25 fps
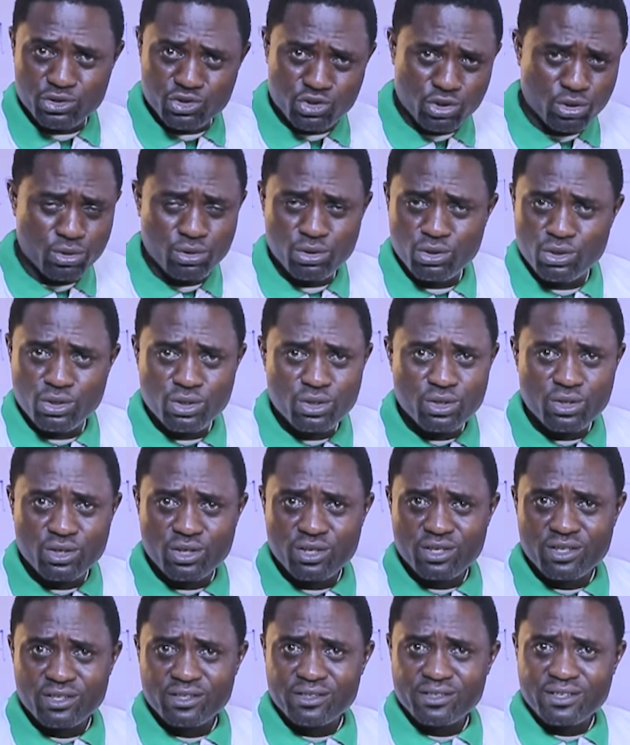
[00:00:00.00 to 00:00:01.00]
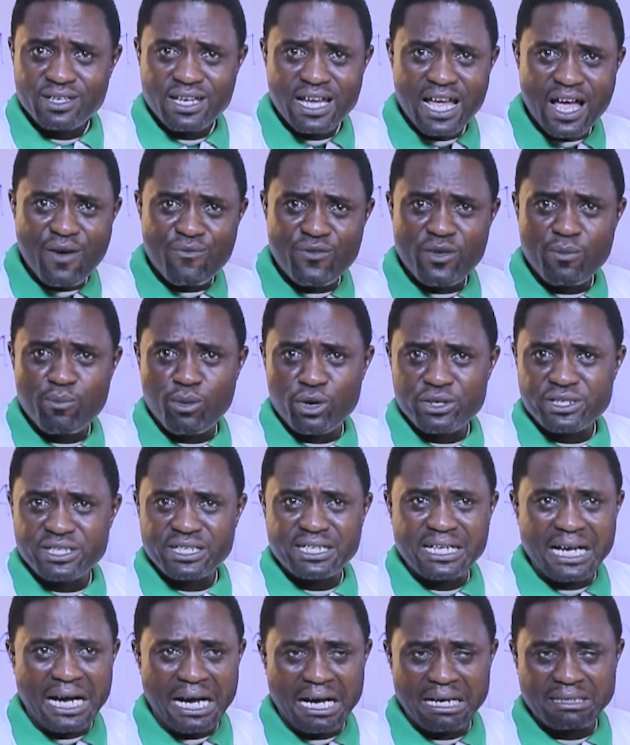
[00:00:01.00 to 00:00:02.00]
So everybody
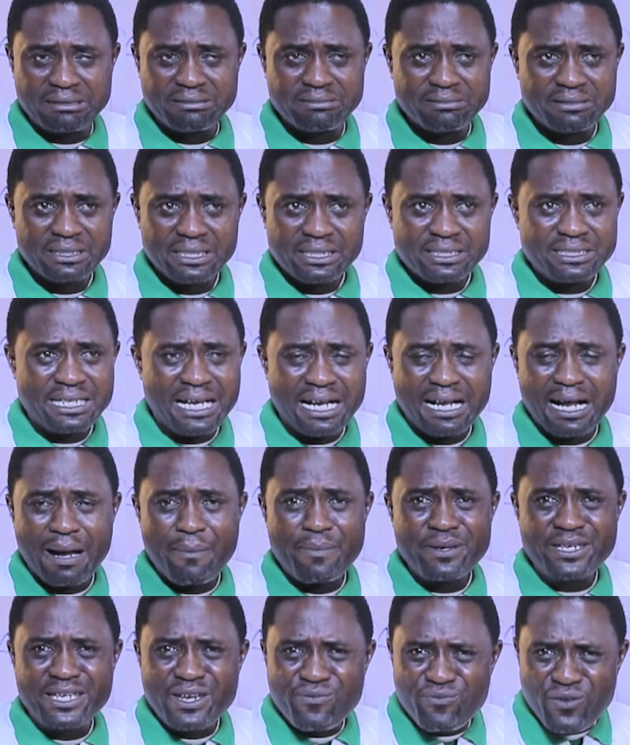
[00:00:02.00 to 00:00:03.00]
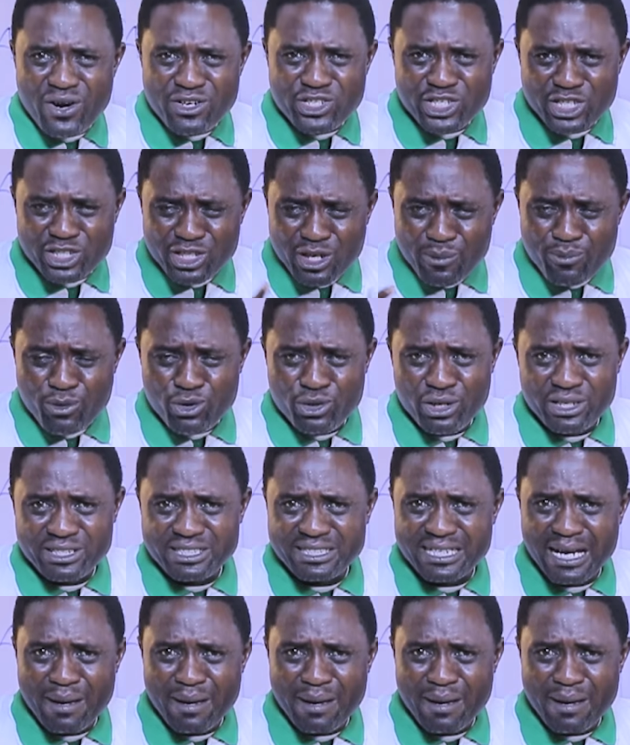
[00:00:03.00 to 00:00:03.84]
there can be differentiated products.